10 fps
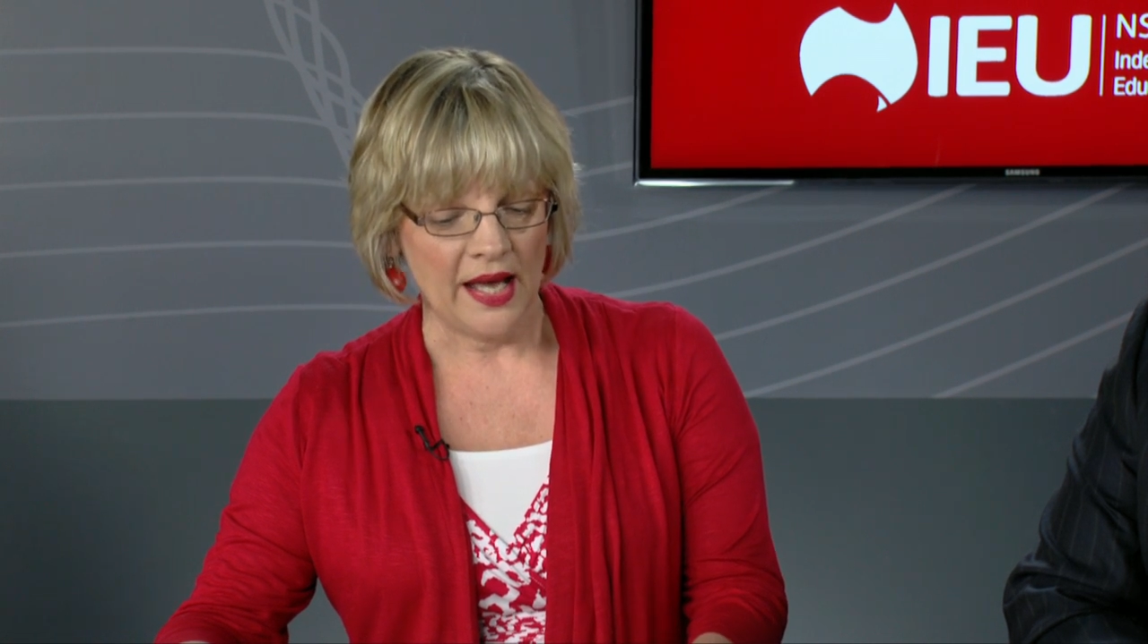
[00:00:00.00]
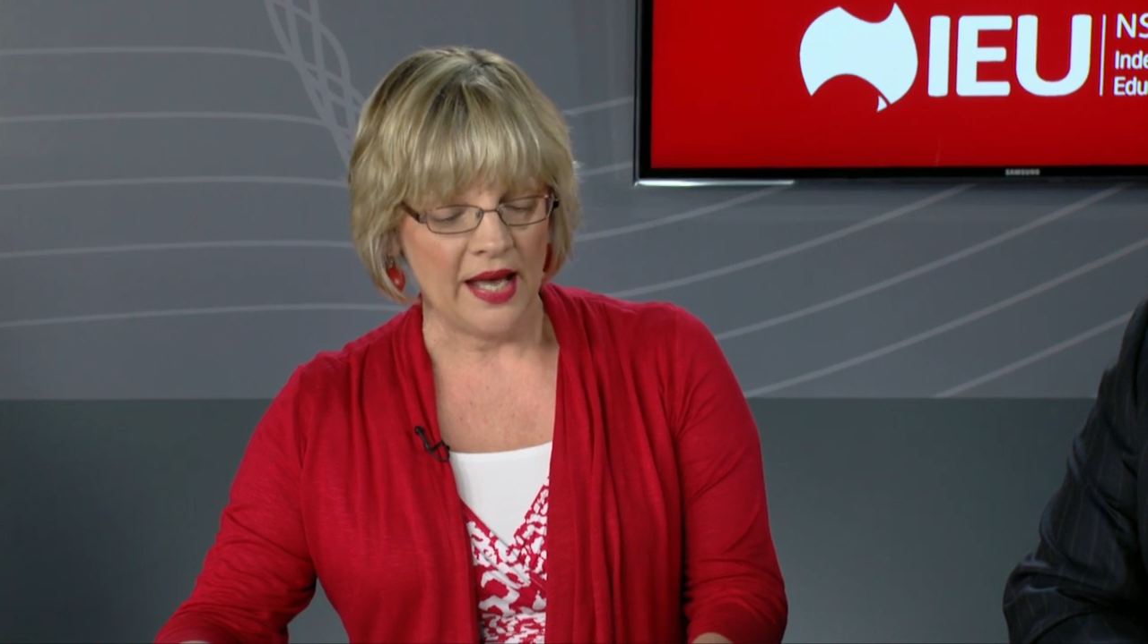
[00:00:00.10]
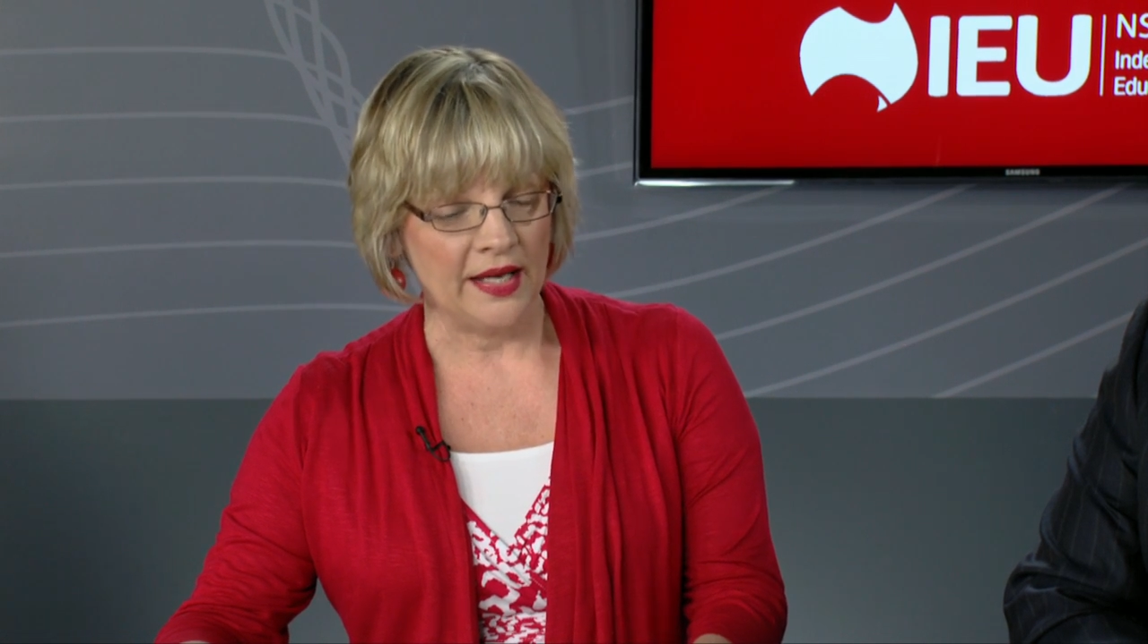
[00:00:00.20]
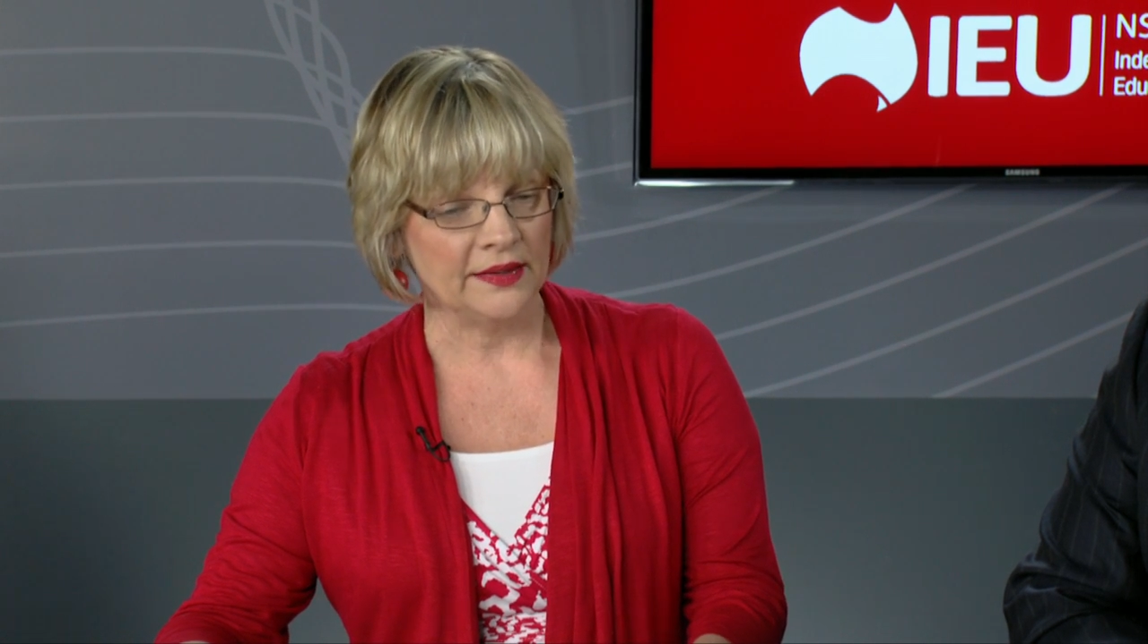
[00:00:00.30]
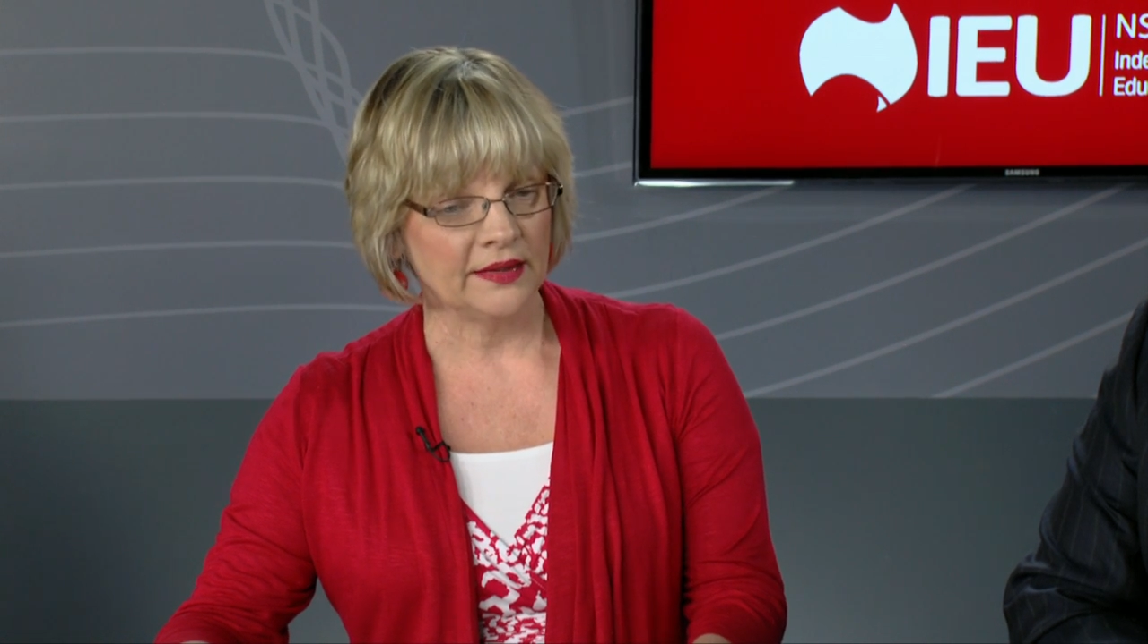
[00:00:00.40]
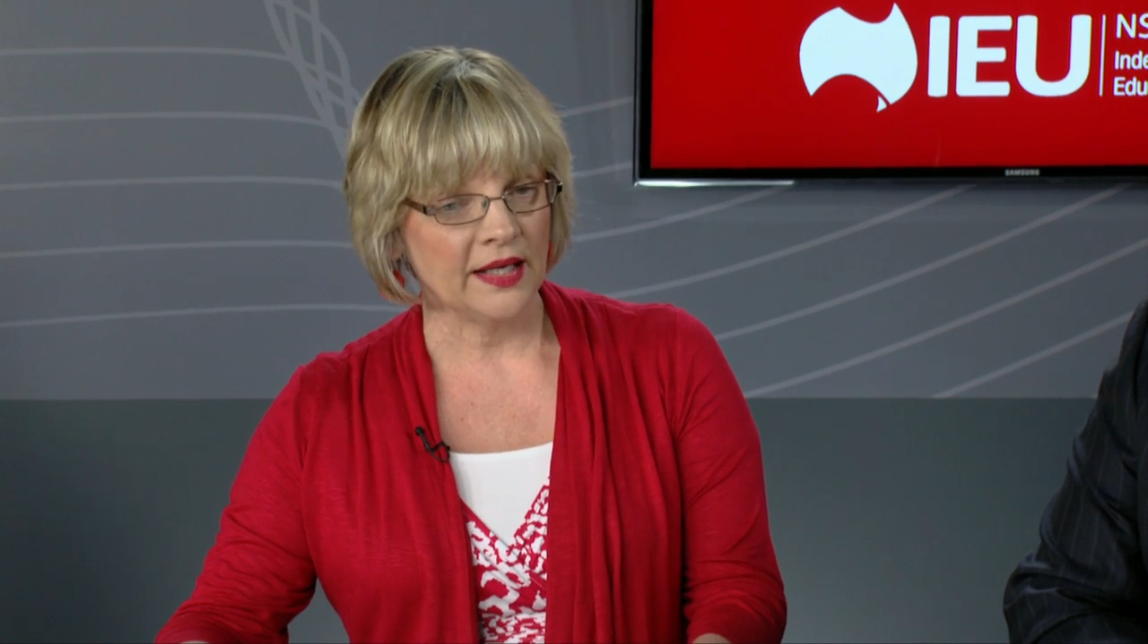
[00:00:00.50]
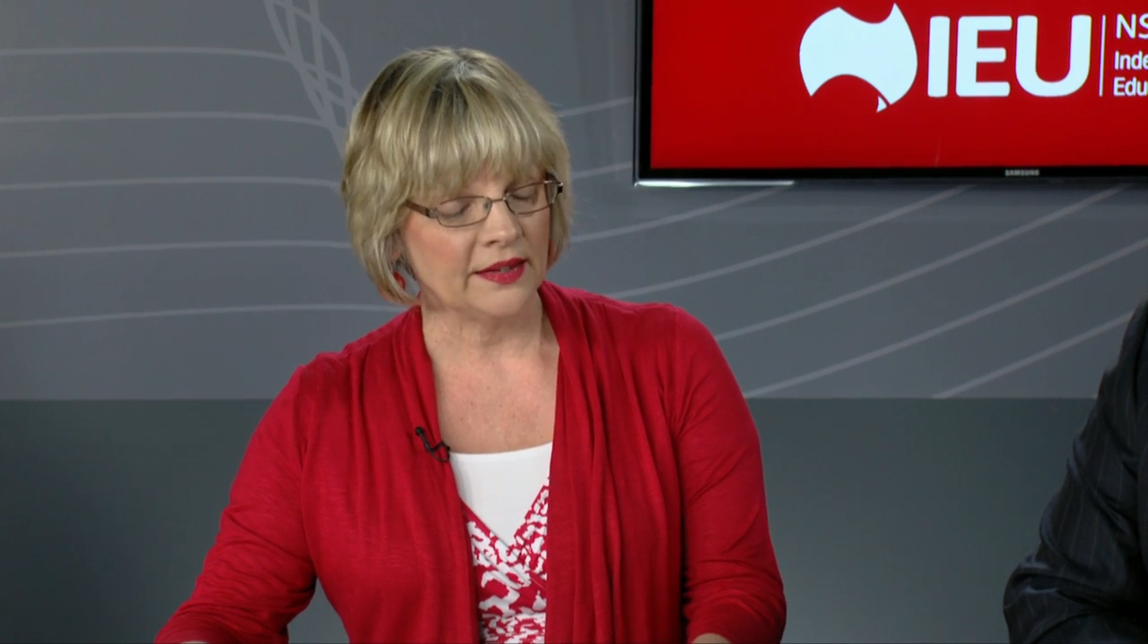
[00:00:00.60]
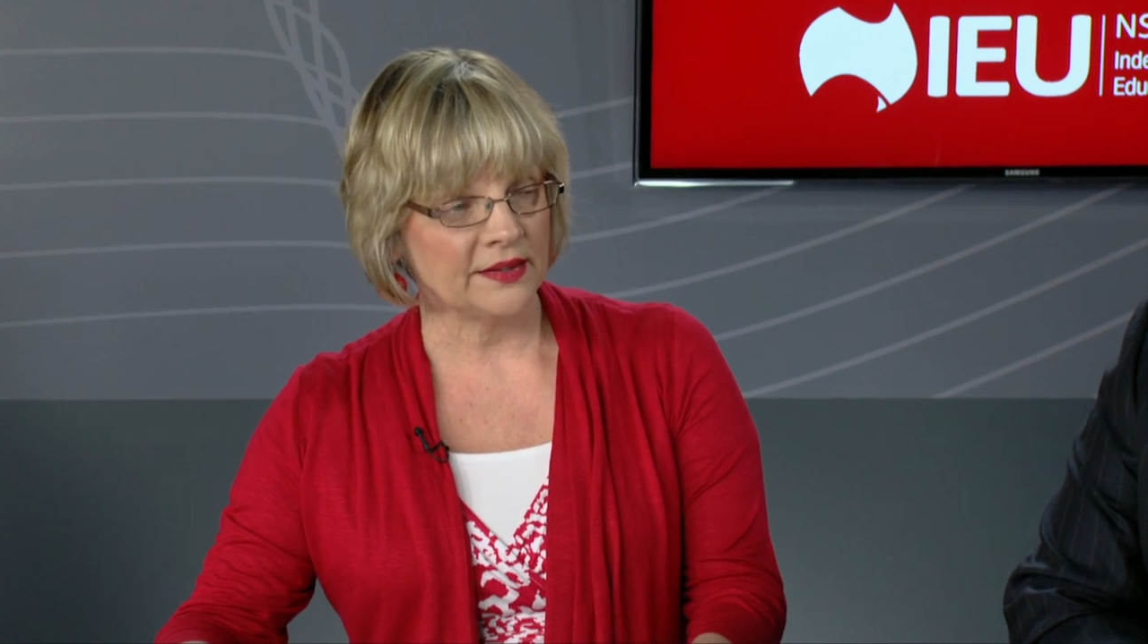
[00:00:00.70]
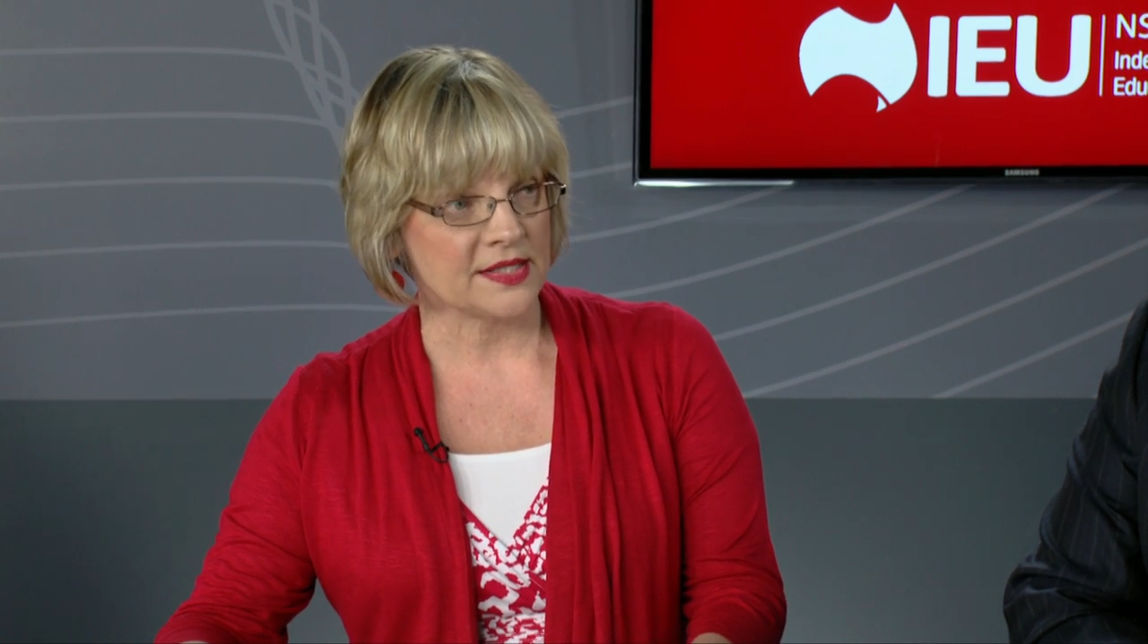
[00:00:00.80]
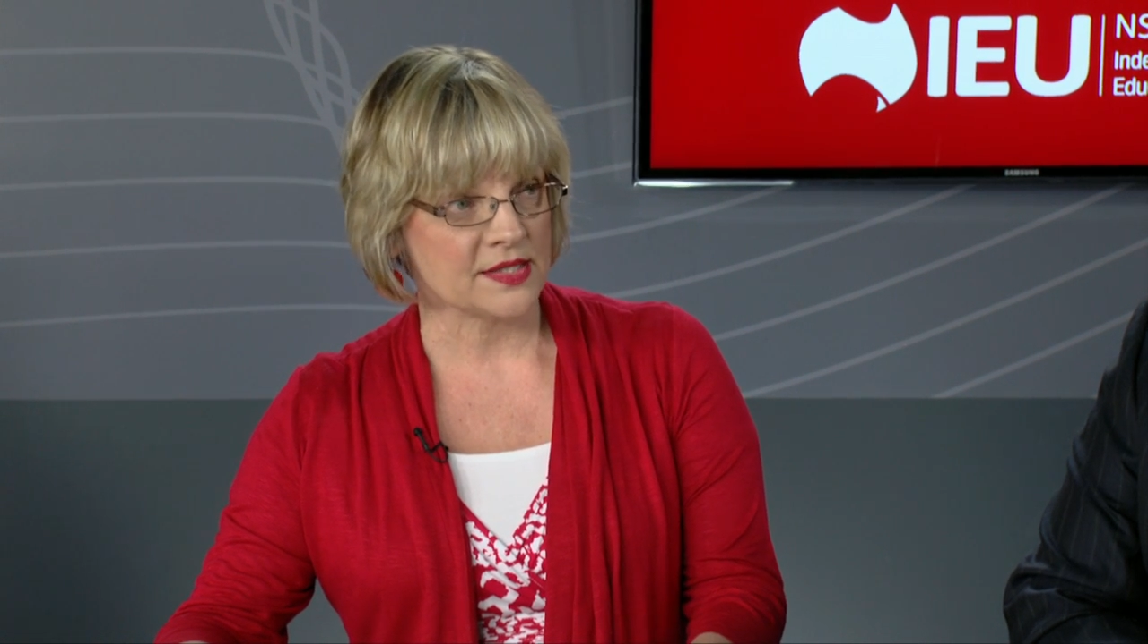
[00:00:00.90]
And Catholic